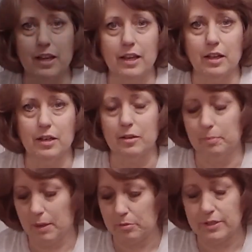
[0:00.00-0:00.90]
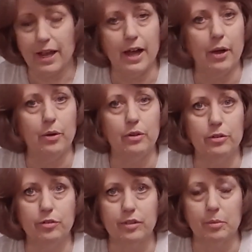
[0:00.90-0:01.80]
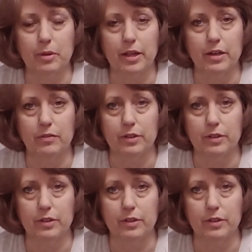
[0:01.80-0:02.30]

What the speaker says: take a paper towel, some kind of a